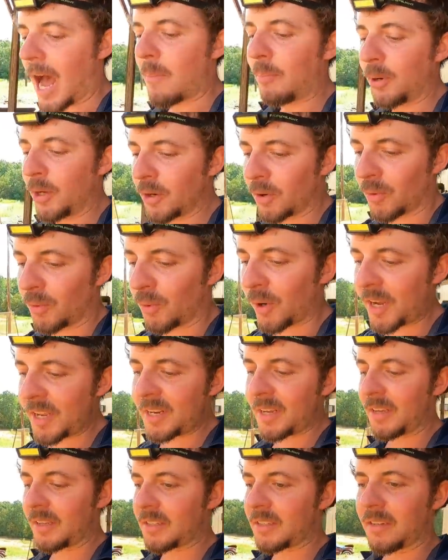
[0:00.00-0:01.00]
I put a
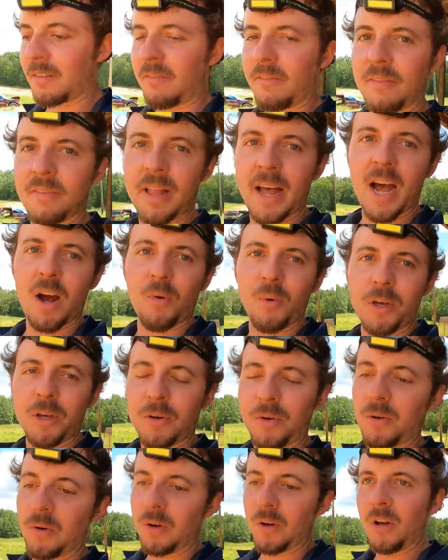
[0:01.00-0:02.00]
Renix
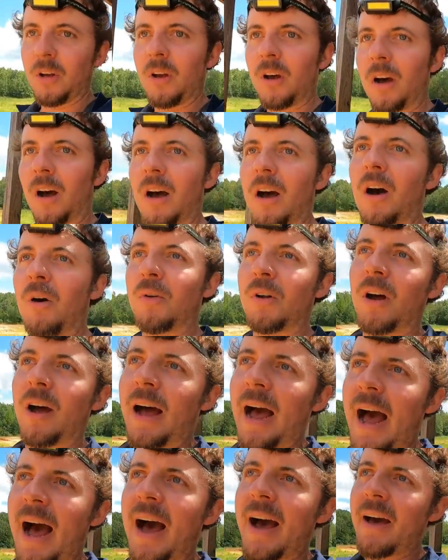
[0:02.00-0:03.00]
flywheel on
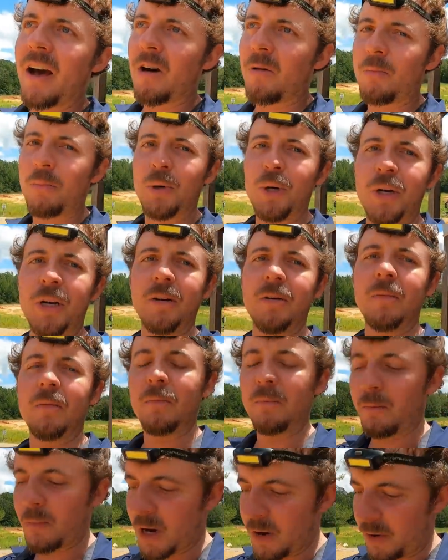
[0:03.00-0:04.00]
a high output
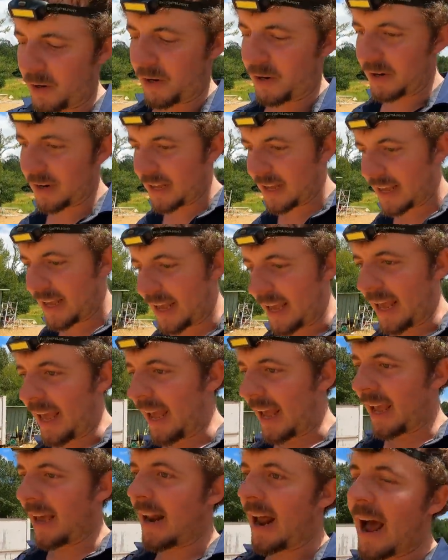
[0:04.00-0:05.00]
motor.
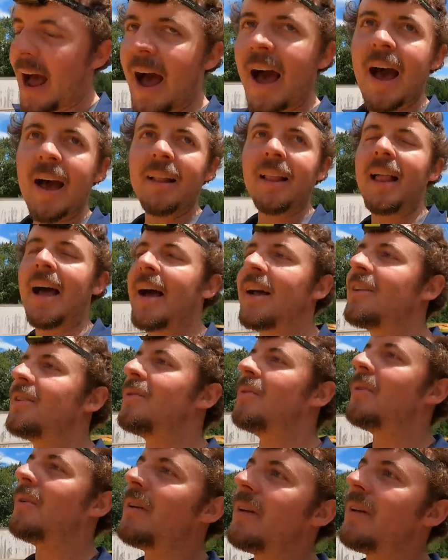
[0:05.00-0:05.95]
And I like to